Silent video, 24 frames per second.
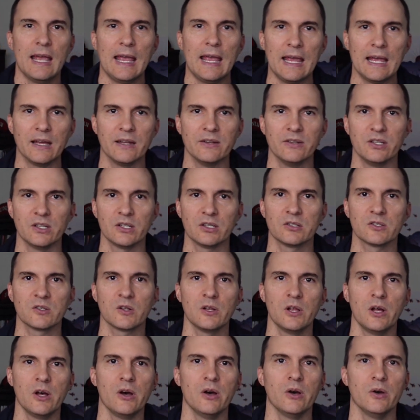and
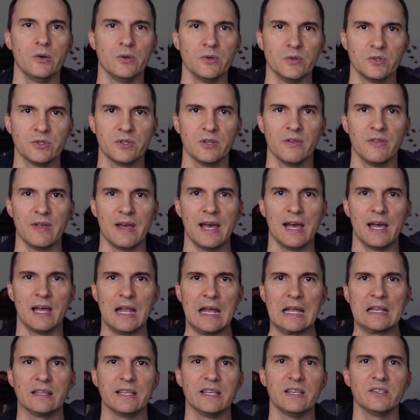disclosed
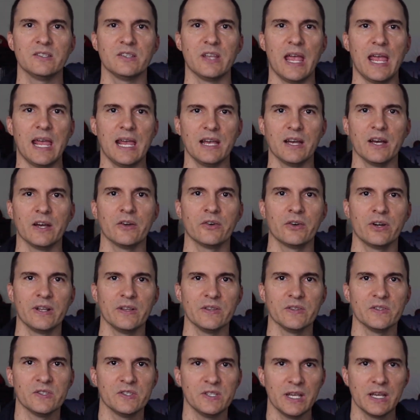that at least
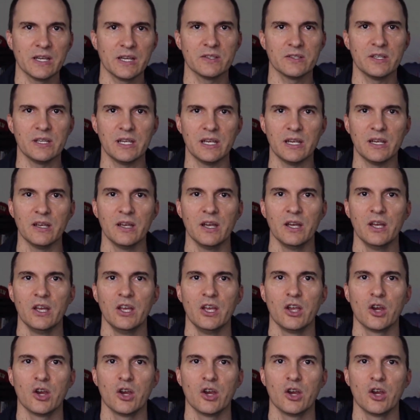860